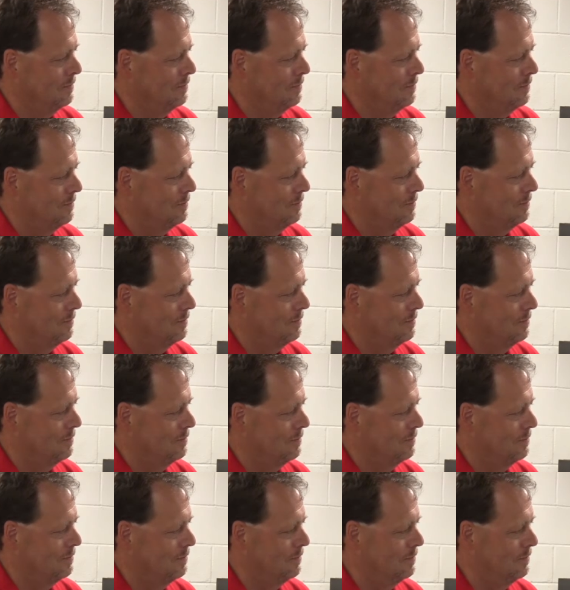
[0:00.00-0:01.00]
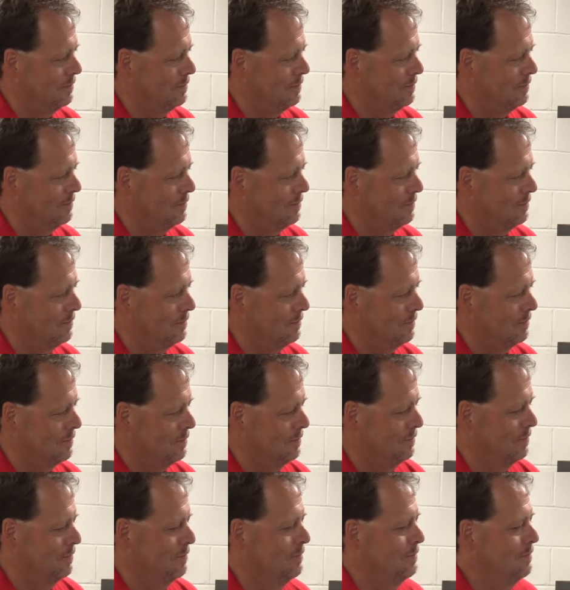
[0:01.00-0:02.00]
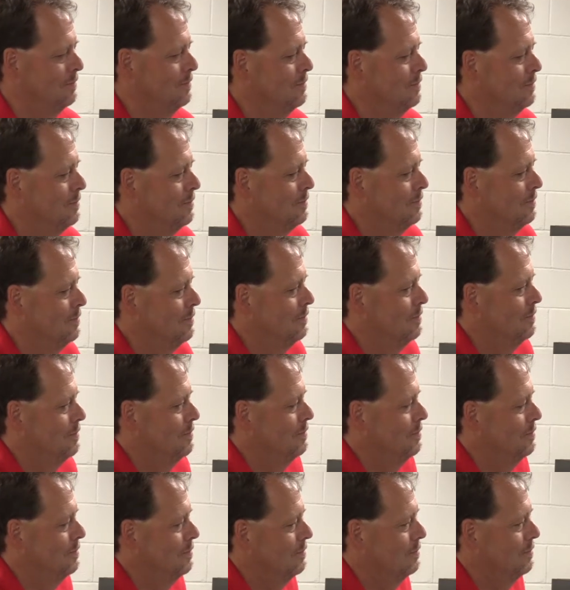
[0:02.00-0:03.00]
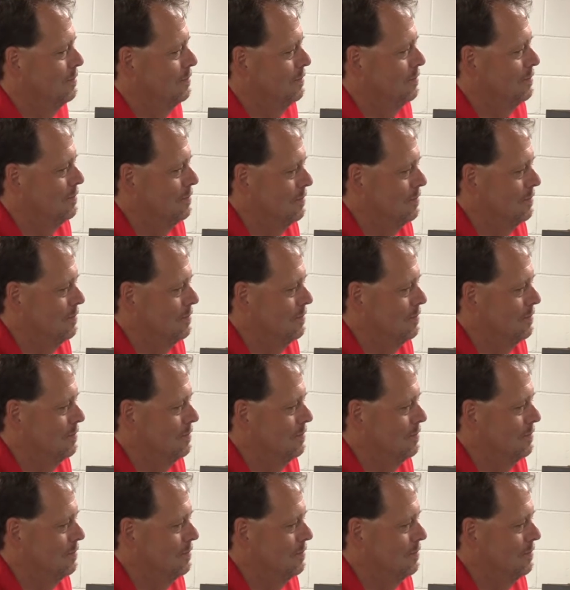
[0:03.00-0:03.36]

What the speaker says: (silent)